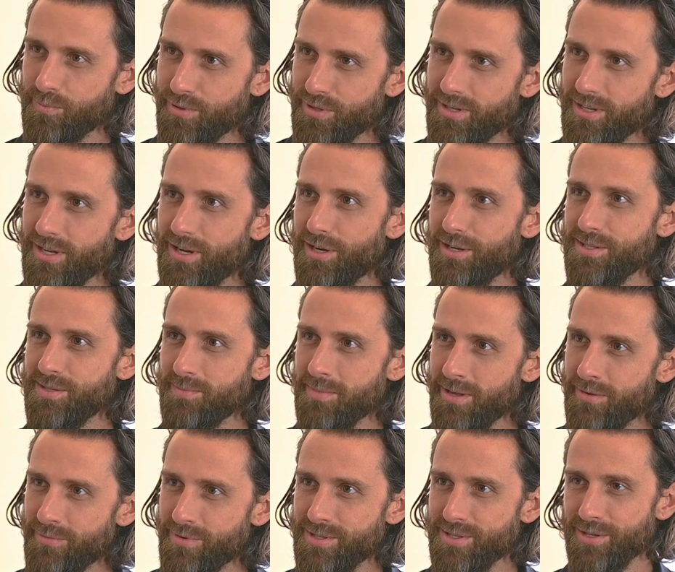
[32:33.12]
pretty awesome
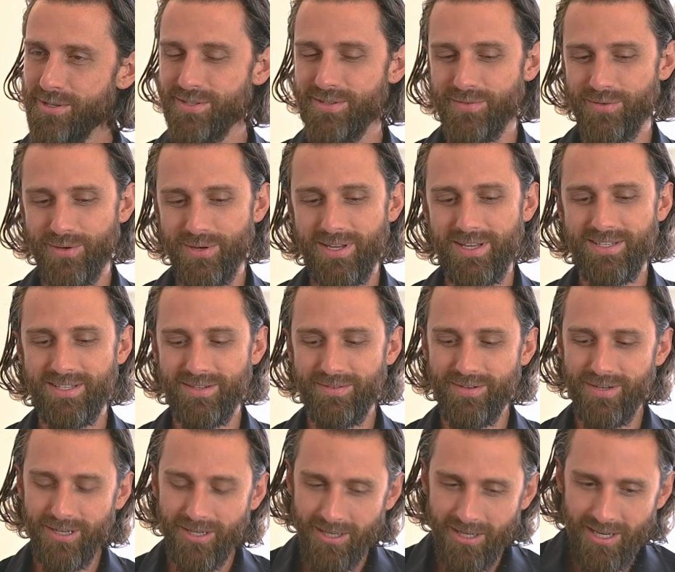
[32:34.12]
end results of
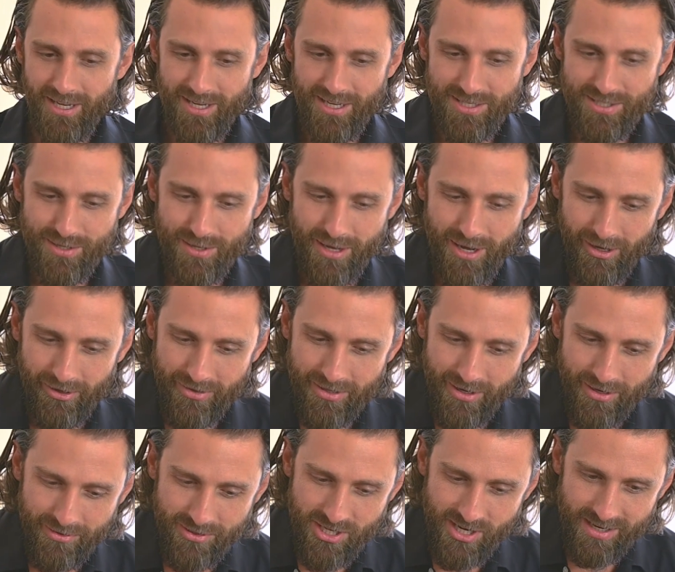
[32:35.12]
creativity so y'all you
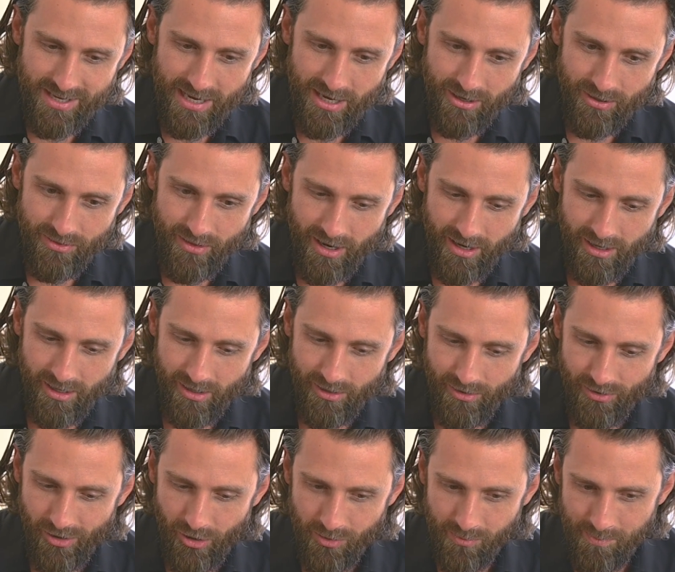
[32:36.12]
know check out uh,
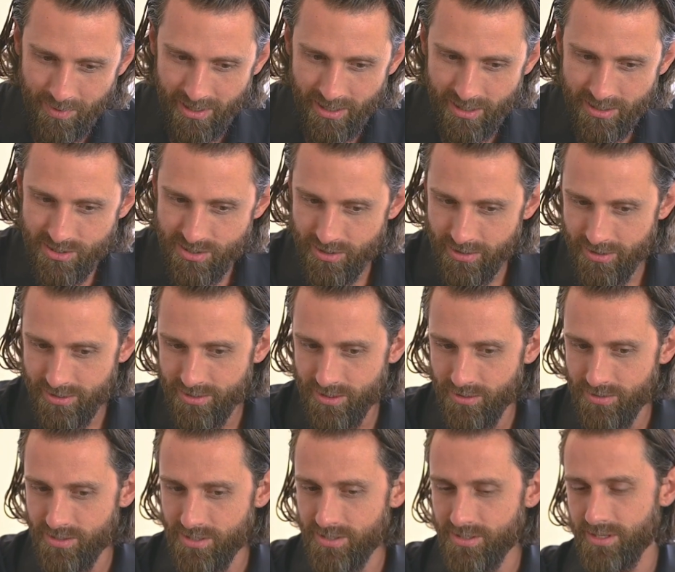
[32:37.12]
homepage
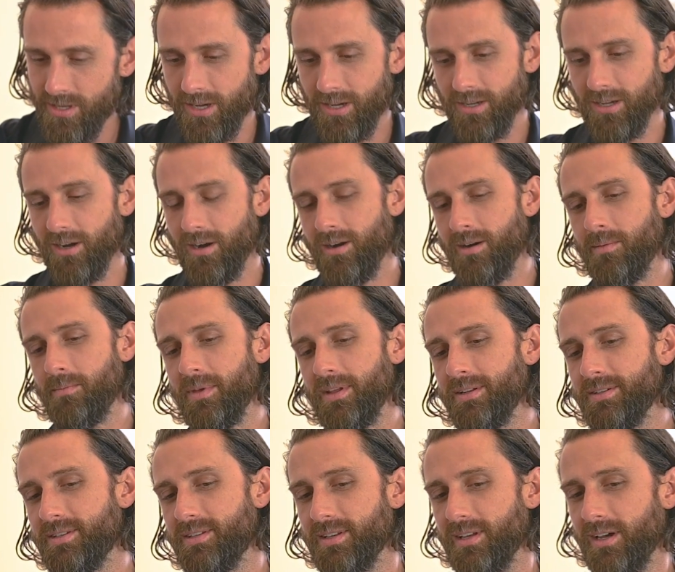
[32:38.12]
thenursecoaches.com
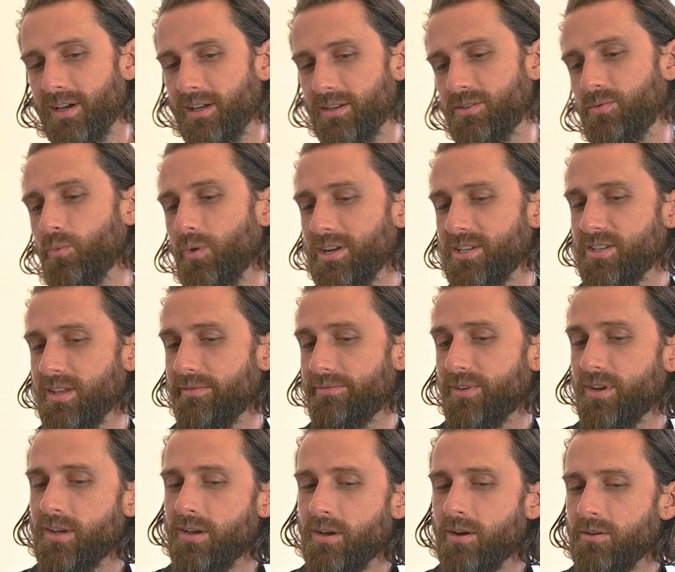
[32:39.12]
and uh, watch that
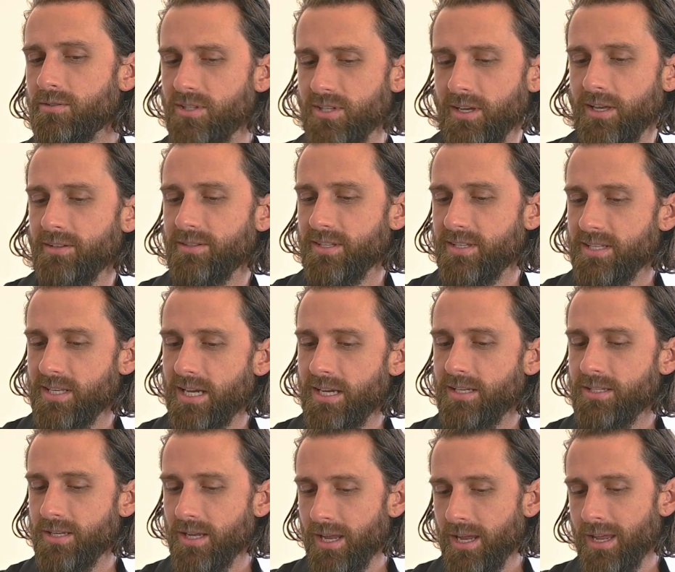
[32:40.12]
video check out the
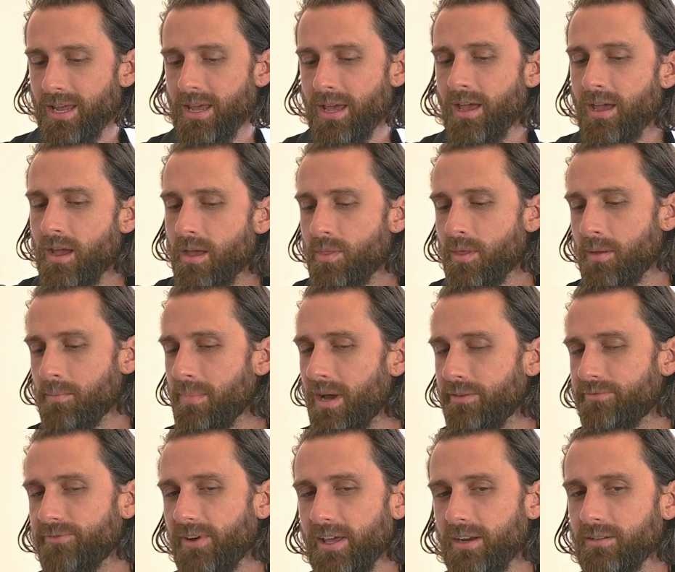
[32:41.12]
site and then my
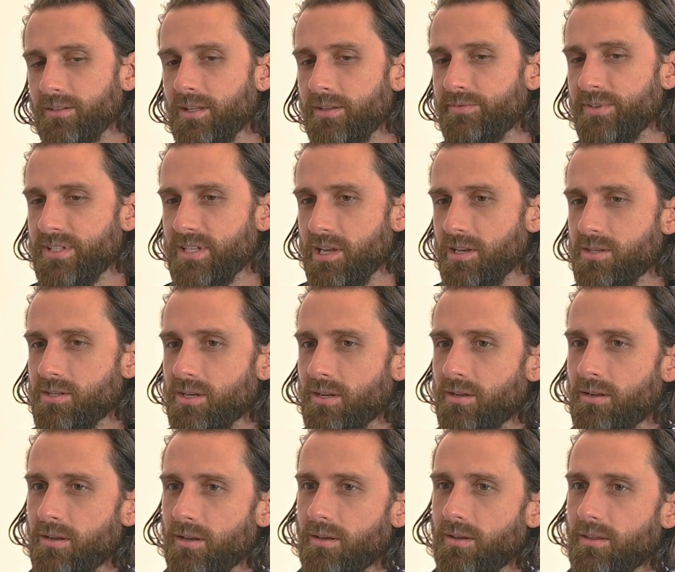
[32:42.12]
final
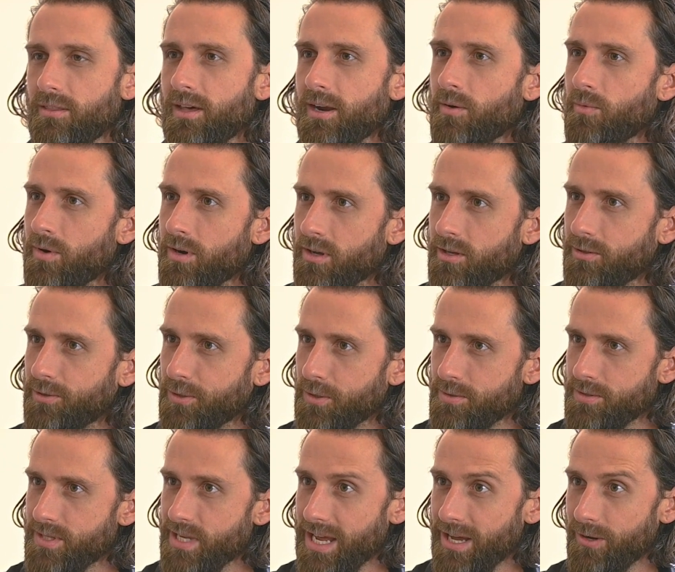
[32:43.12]
invitation that I want to
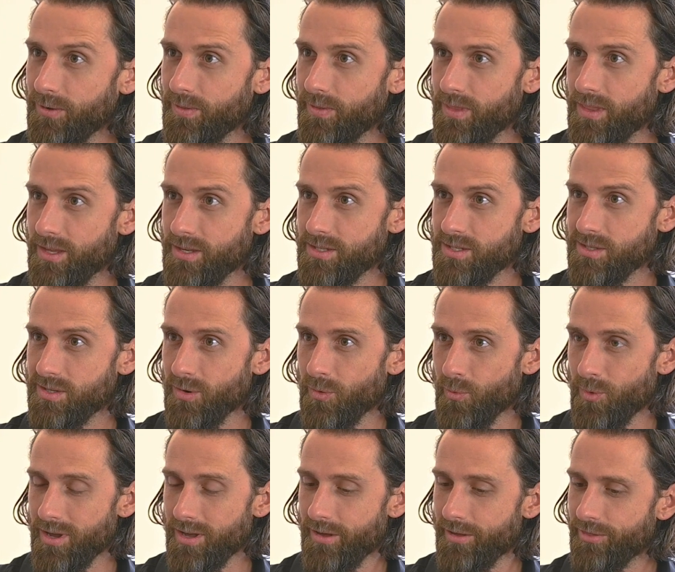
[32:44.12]
close out this
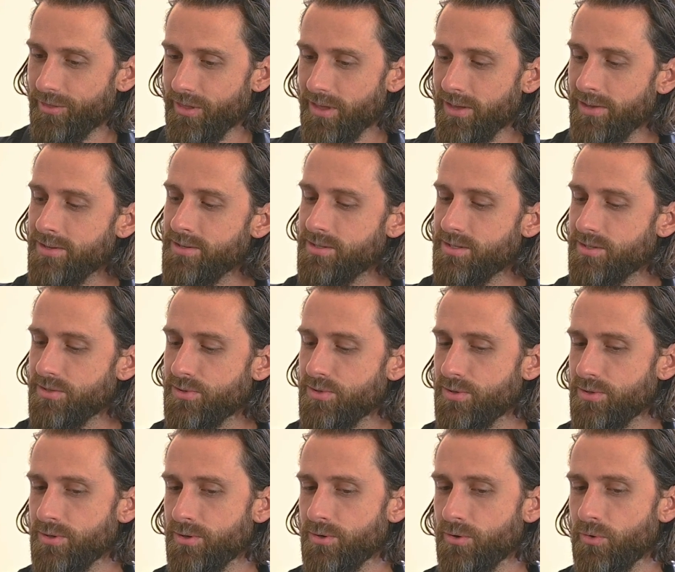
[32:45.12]
with is
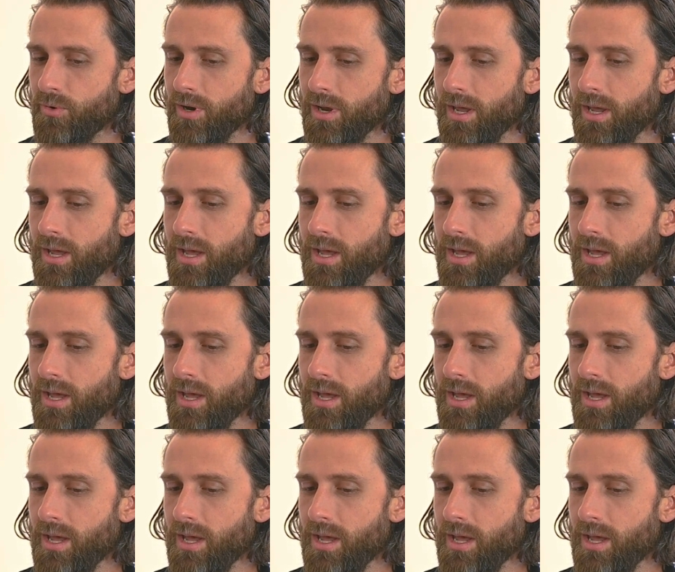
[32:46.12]
to,